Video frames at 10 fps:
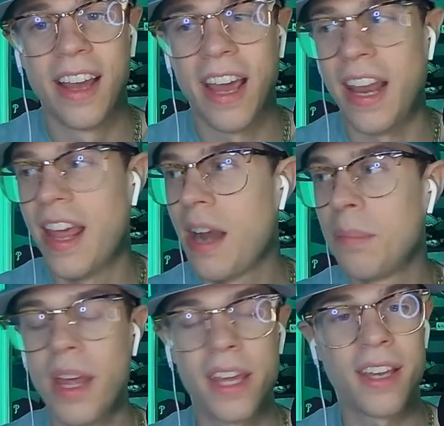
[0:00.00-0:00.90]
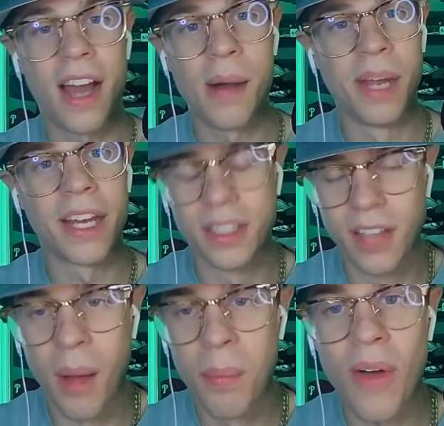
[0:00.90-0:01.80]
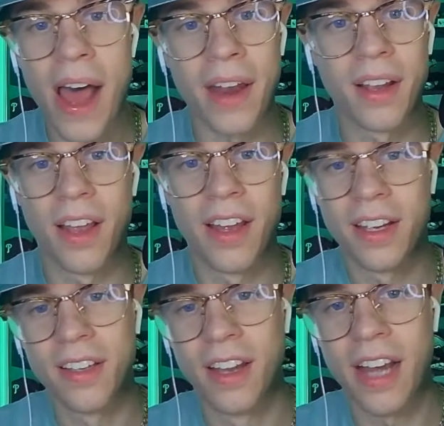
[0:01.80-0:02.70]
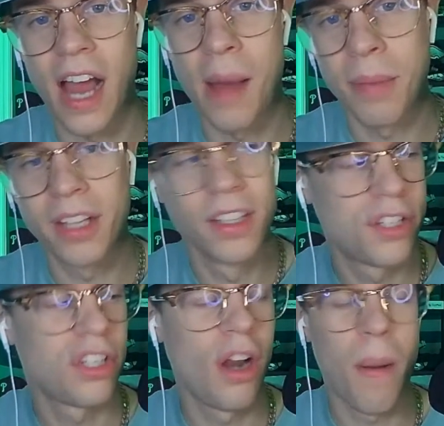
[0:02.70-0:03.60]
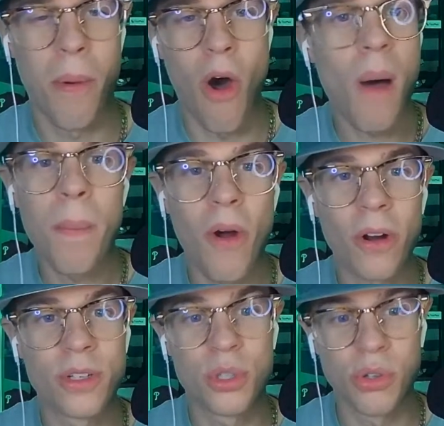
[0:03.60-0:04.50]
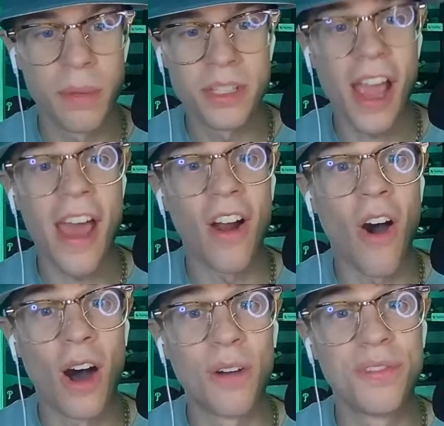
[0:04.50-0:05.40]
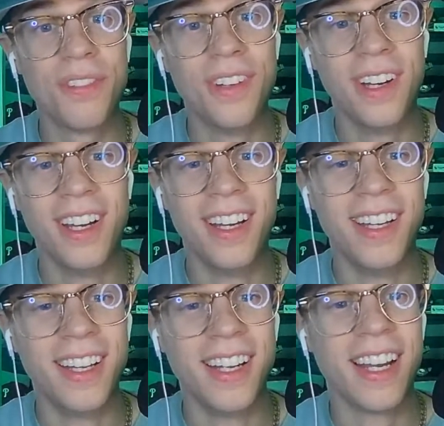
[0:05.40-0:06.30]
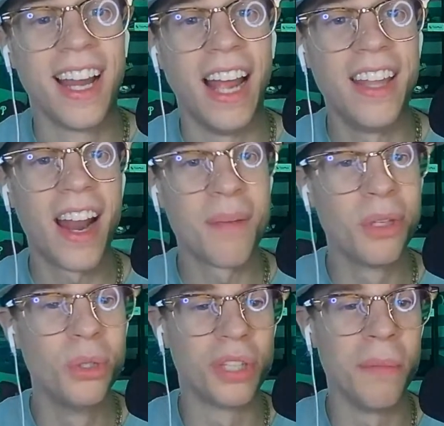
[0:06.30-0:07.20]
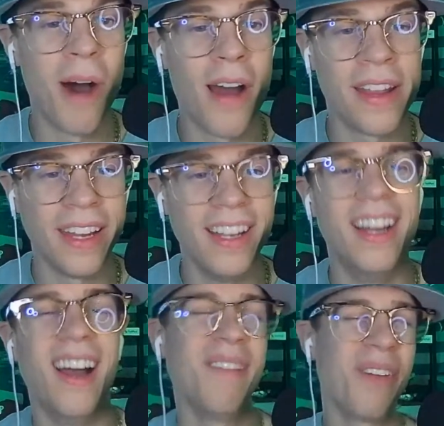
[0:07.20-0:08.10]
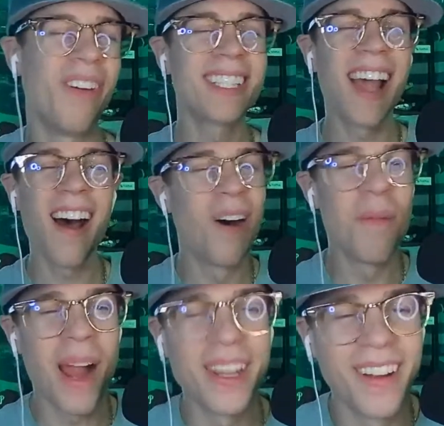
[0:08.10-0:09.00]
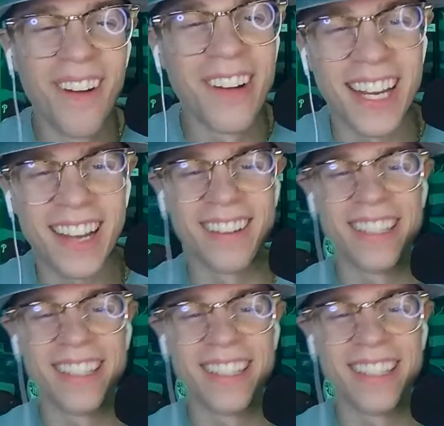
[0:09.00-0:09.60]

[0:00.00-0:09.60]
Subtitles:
And then I'm like double out of I'm listening to the ballpark scream his head off. And then I'm losing money. Like, what the hell am I doing here?